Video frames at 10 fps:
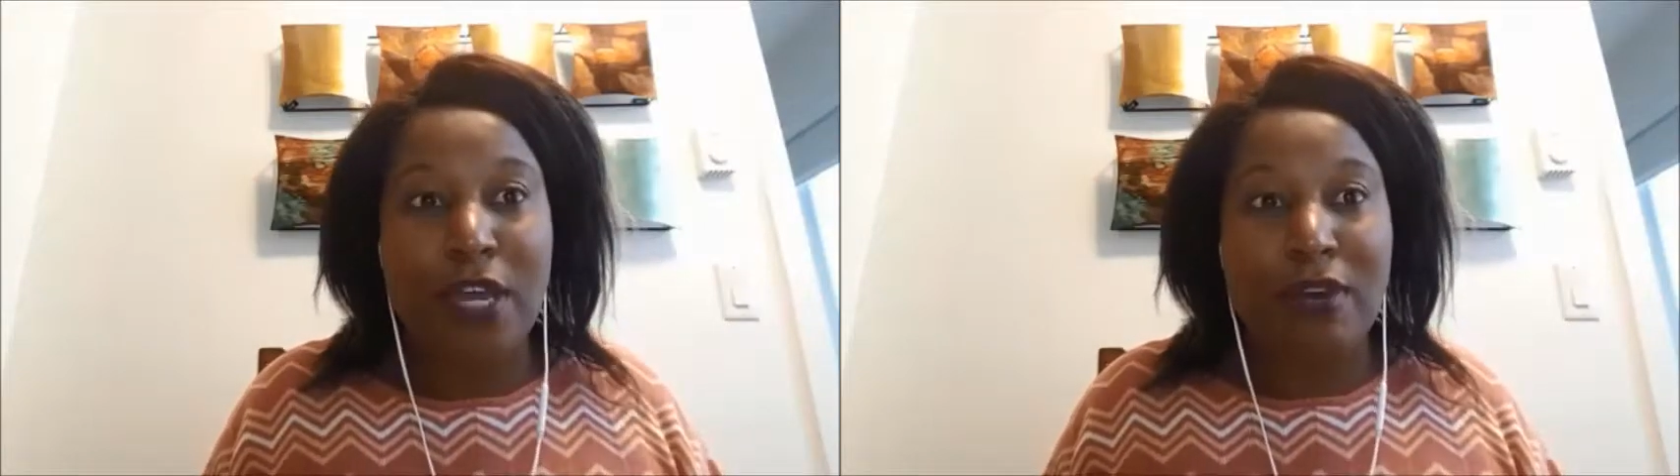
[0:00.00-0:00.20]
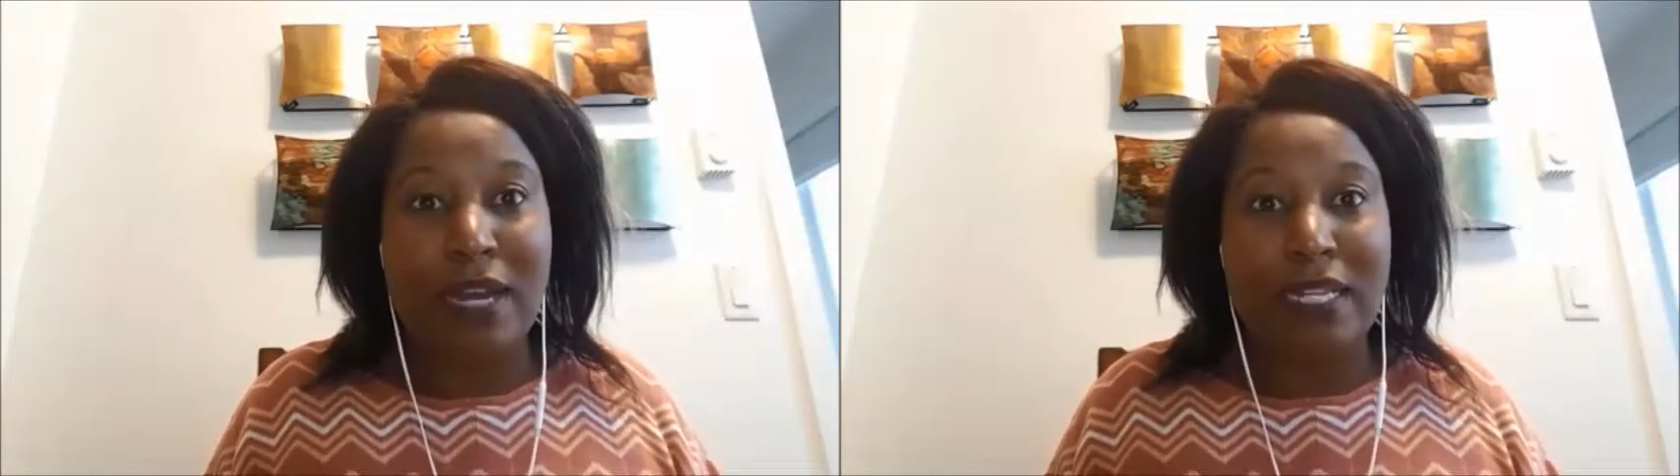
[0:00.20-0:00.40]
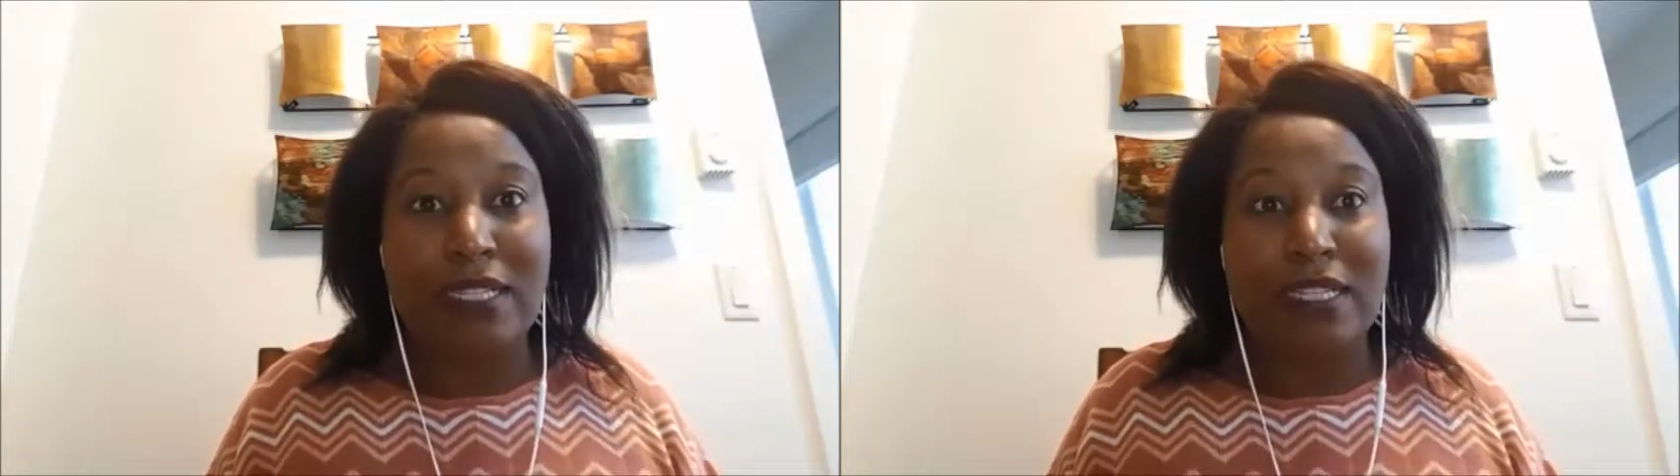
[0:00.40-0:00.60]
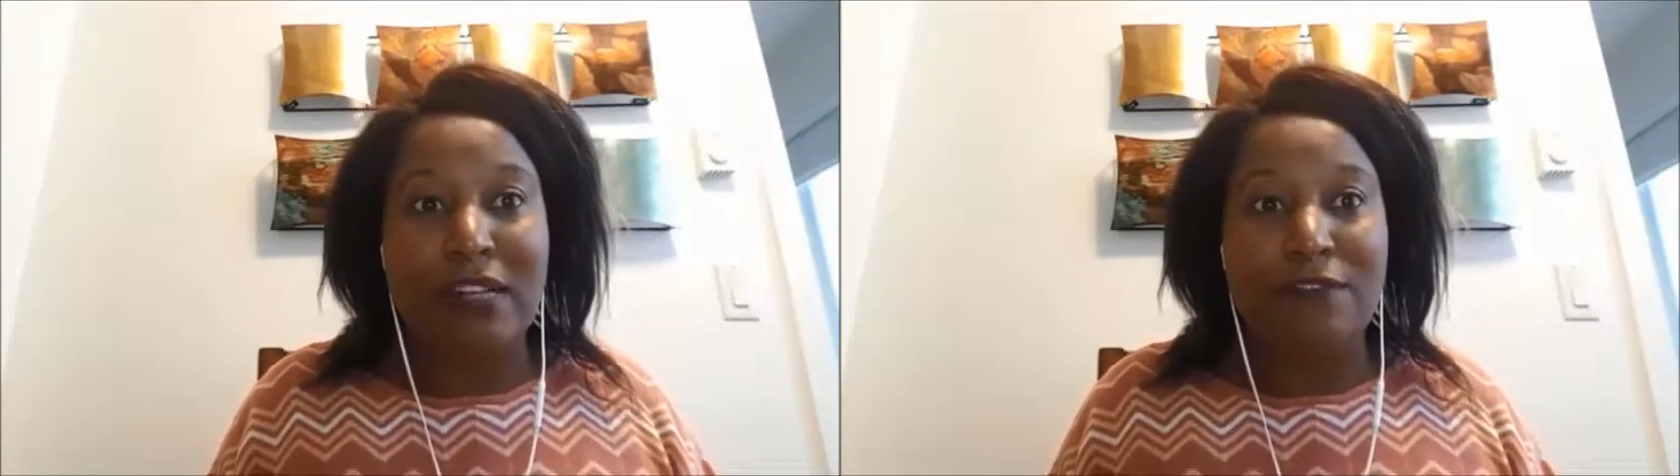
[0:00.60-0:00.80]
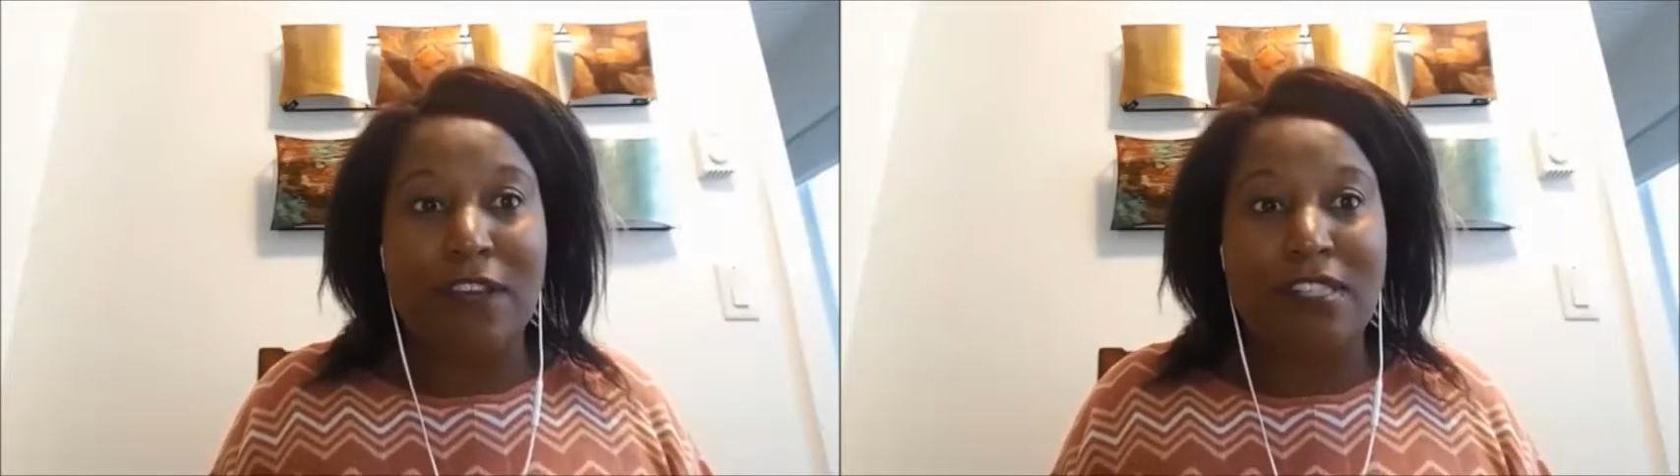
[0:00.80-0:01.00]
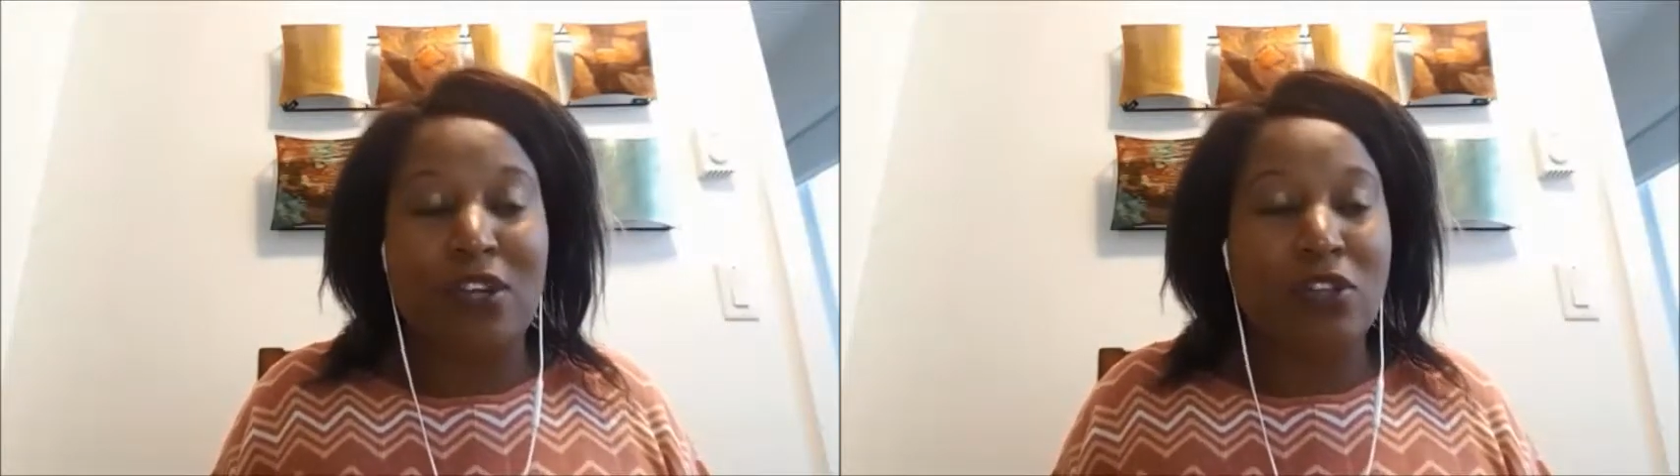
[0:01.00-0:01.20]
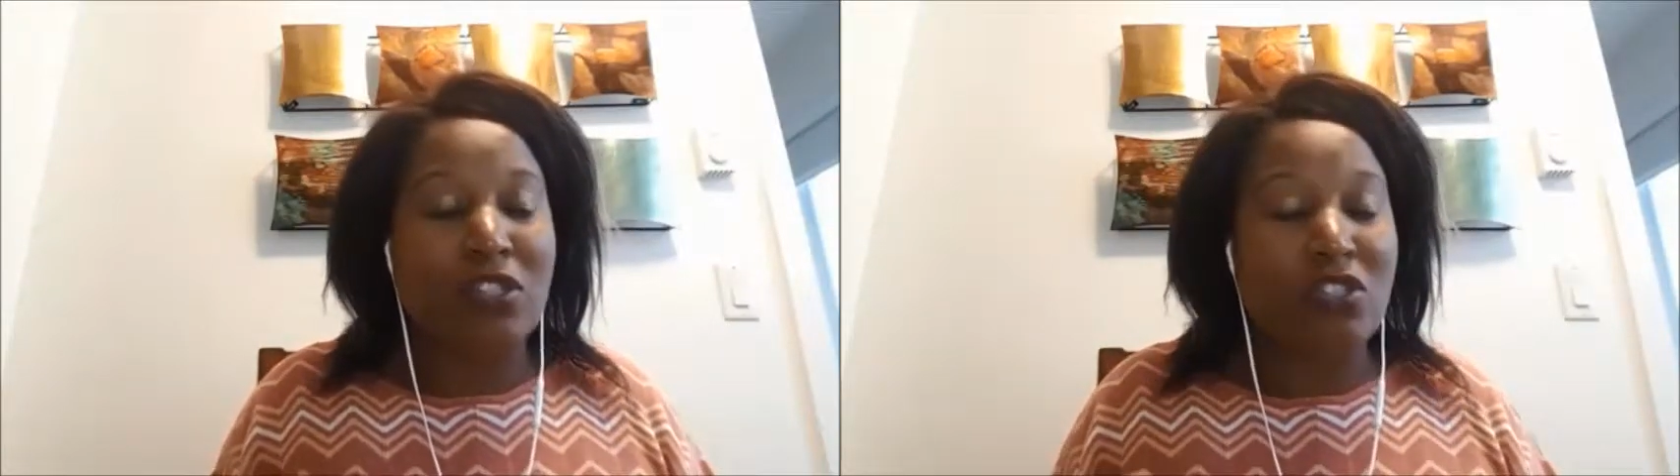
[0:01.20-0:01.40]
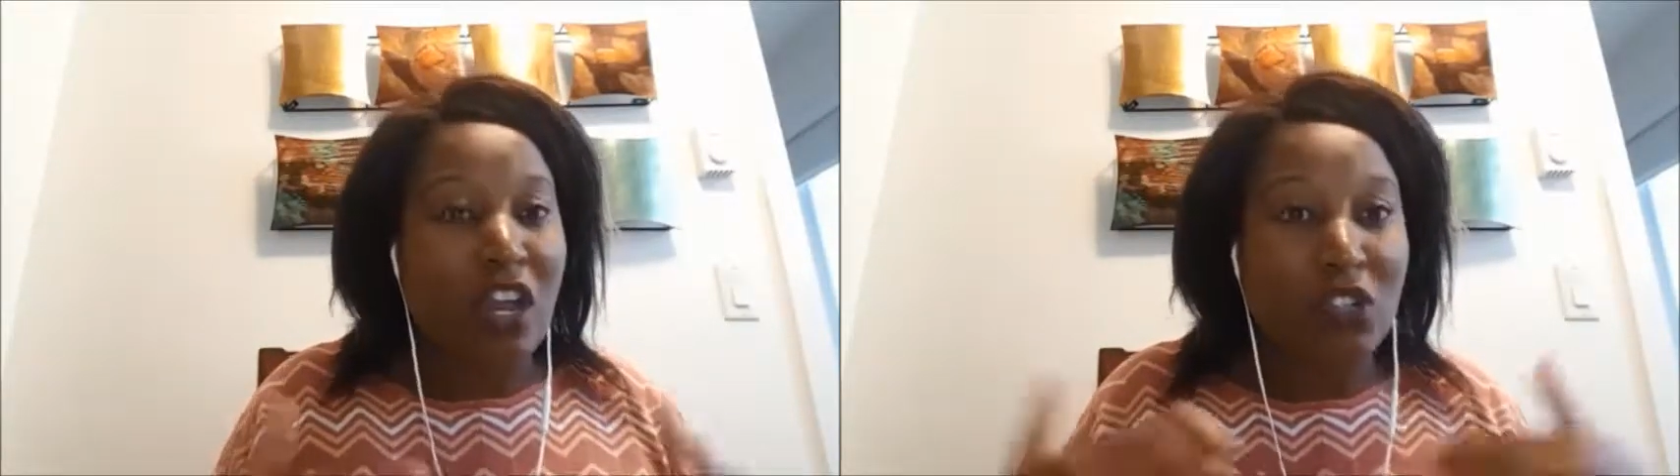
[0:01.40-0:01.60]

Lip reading: a real estate investing and trying